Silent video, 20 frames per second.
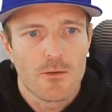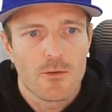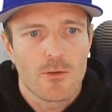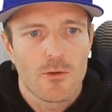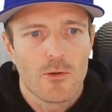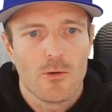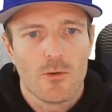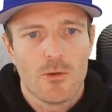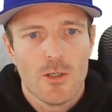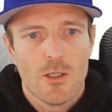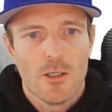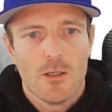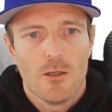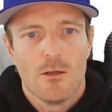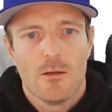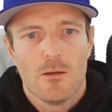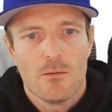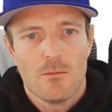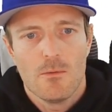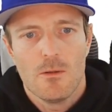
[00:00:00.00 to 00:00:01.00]
So
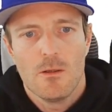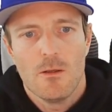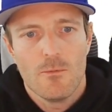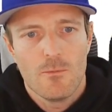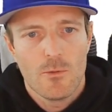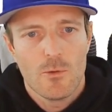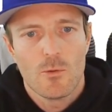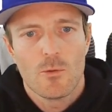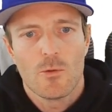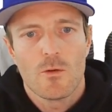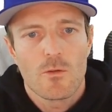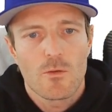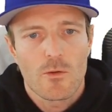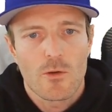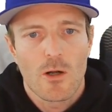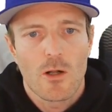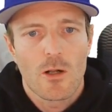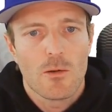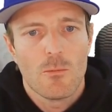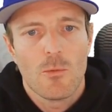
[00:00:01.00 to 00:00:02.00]
if you
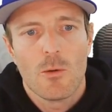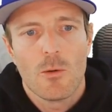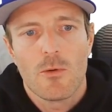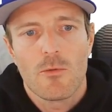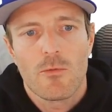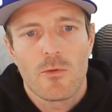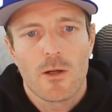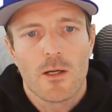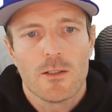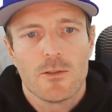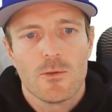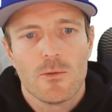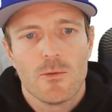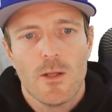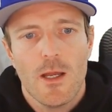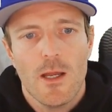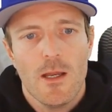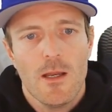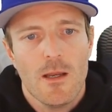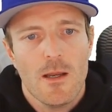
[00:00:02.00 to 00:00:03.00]
install MobiFlight
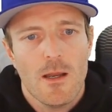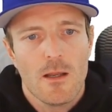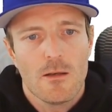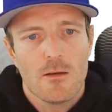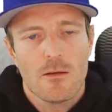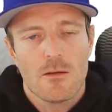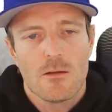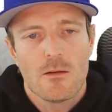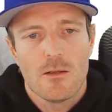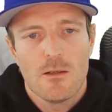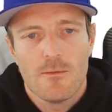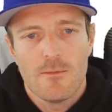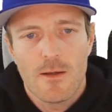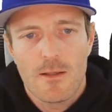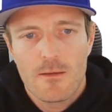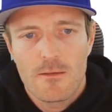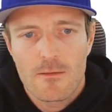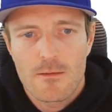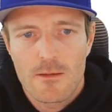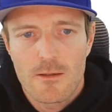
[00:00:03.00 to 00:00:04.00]
today and the
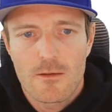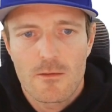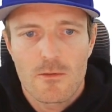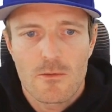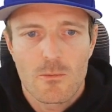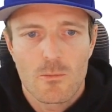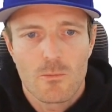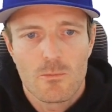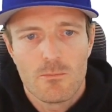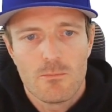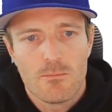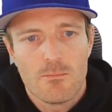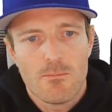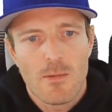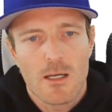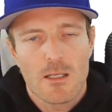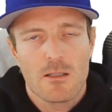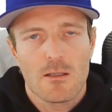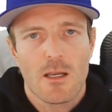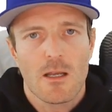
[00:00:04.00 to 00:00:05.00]
events list
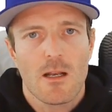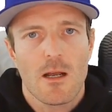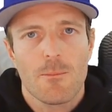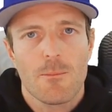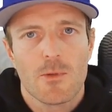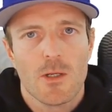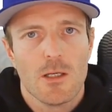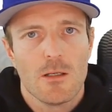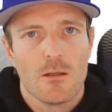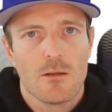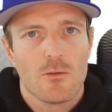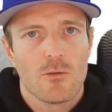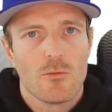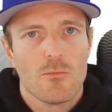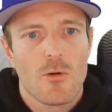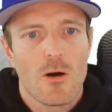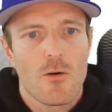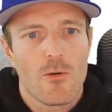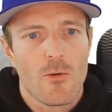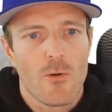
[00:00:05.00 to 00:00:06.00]
might get updated
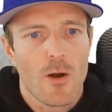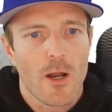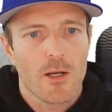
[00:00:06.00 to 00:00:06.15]
tomorrow.